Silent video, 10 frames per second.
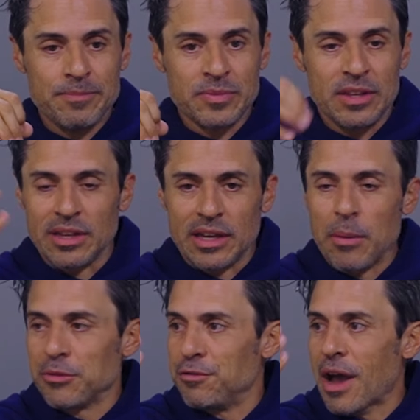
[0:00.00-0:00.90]
He's like, and I
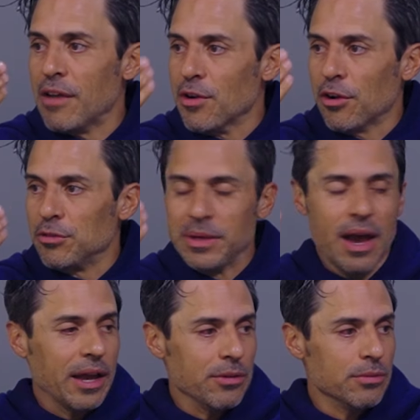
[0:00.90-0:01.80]
was 5 yards
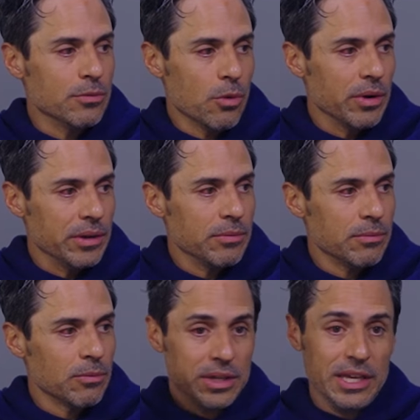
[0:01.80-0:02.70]
behind Rory,
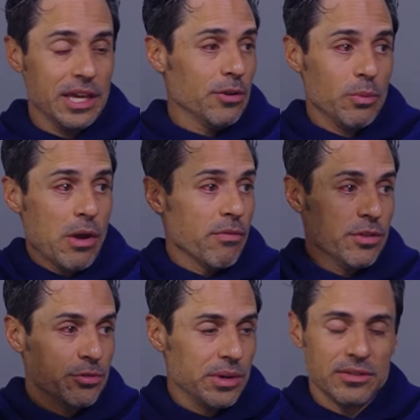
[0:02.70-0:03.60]
where he hit it way over
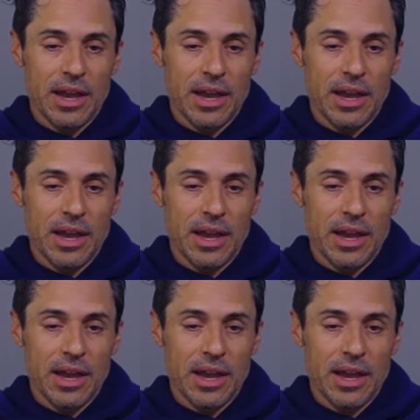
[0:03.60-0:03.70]
the trees.